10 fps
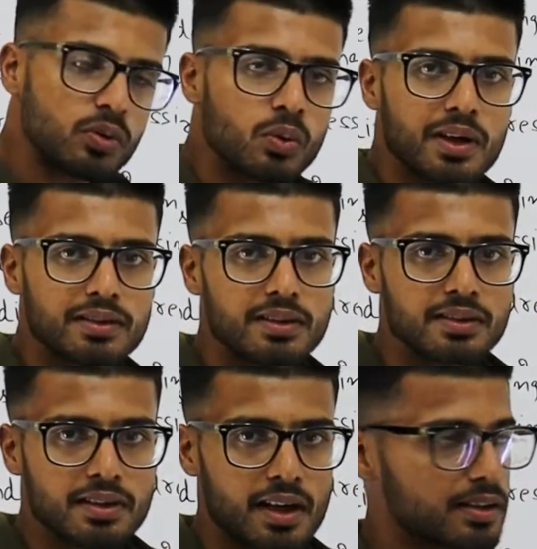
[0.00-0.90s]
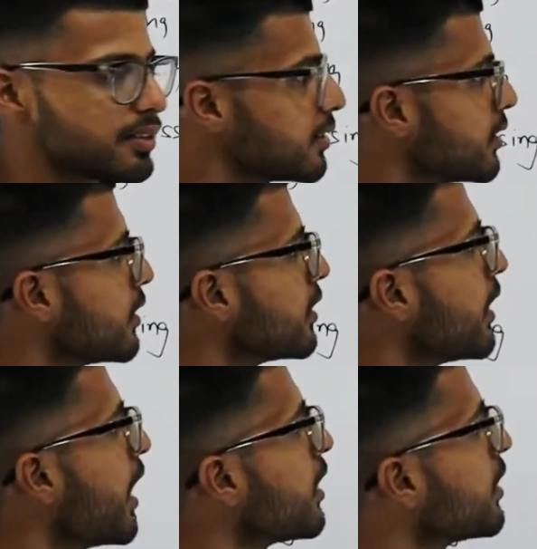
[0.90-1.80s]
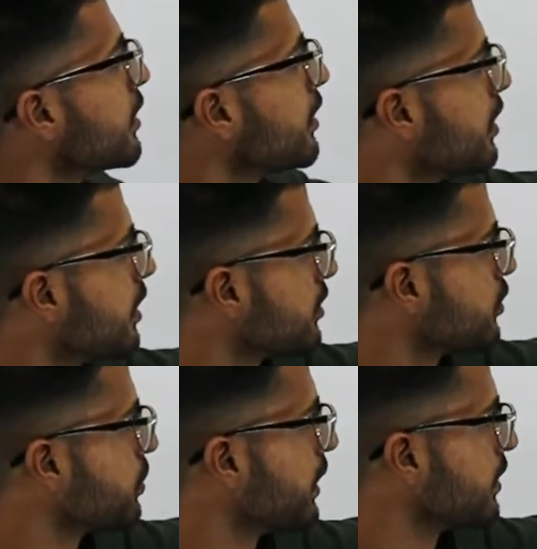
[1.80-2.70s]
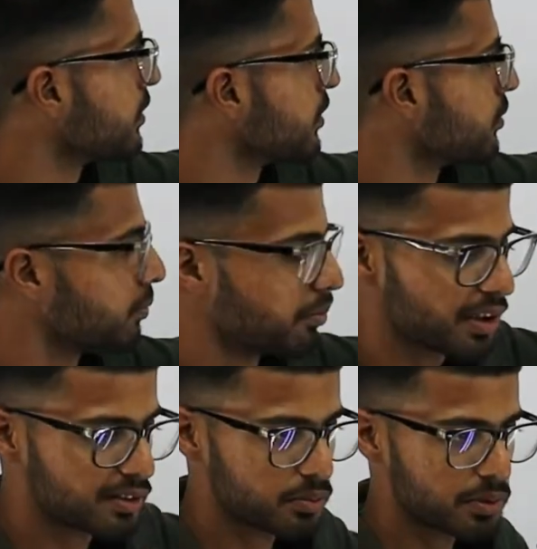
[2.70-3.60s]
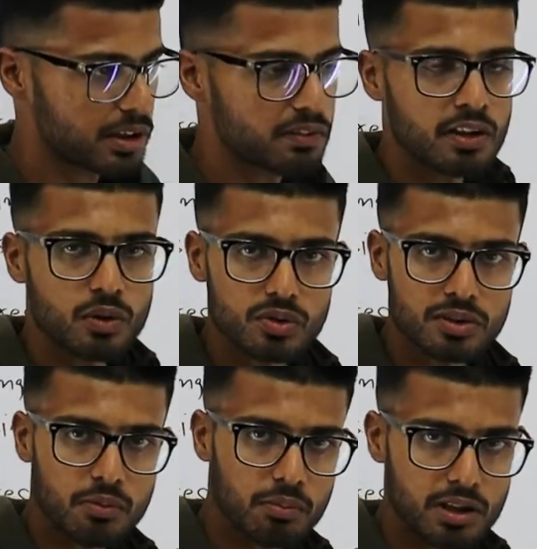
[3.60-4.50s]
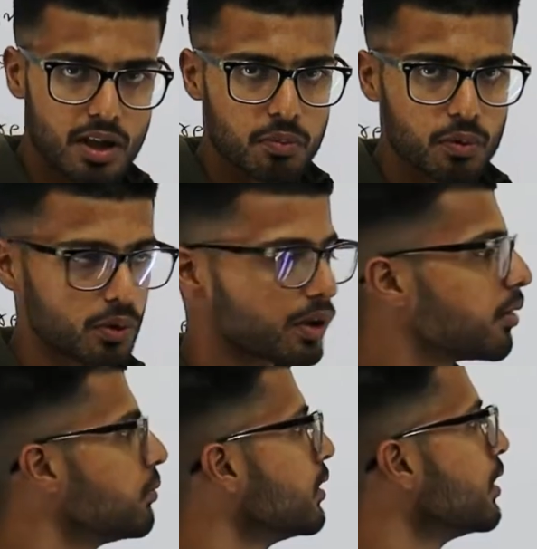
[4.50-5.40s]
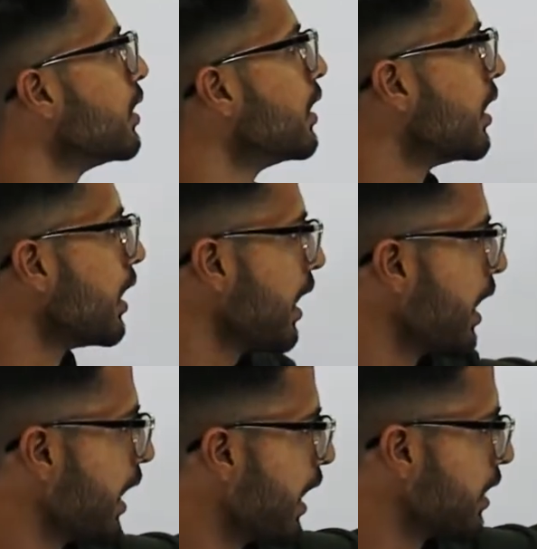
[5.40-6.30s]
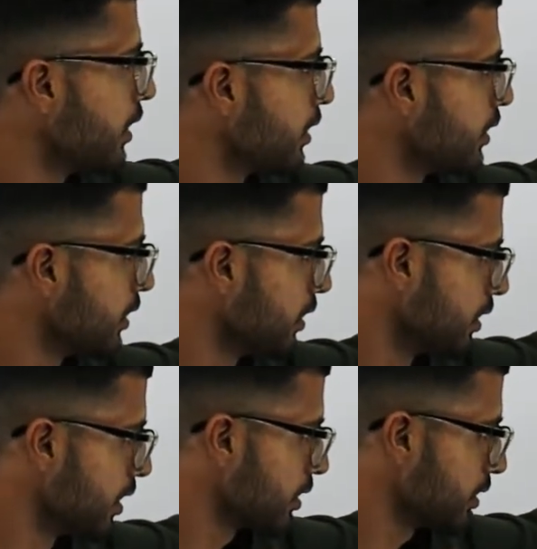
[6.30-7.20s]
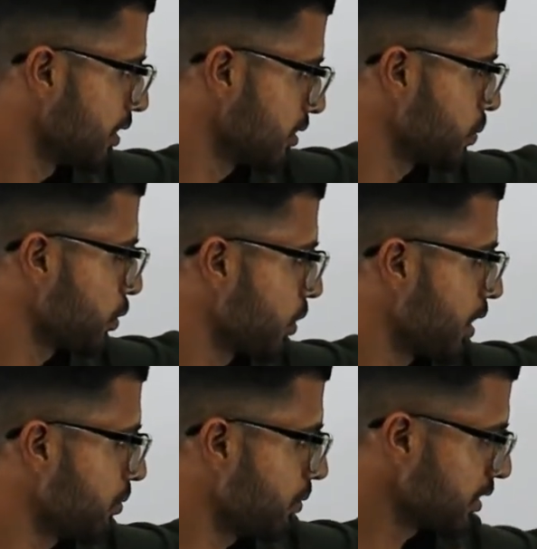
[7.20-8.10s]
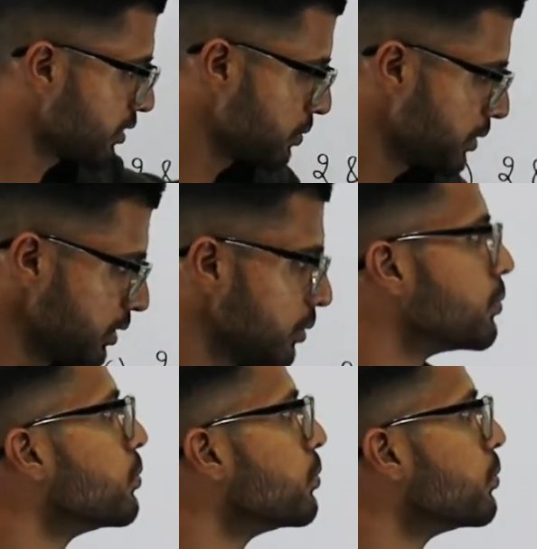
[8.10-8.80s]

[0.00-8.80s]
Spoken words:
OS decides that this space must be given to some other program and this program must be